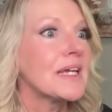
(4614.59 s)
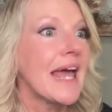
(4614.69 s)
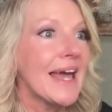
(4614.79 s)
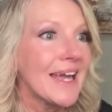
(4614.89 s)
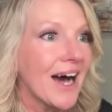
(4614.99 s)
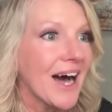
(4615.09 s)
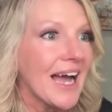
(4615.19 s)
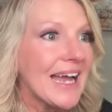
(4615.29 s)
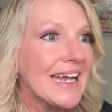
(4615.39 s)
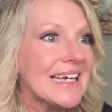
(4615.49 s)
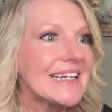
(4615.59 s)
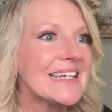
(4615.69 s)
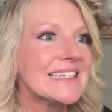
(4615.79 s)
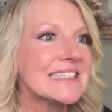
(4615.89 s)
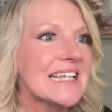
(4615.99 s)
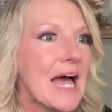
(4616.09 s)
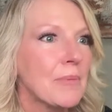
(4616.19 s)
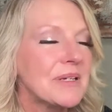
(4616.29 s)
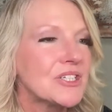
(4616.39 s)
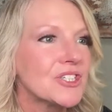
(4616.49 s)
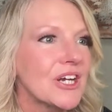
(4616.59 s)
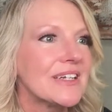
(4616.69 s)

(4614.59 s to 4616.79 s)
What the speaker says: AI, and it happy to share.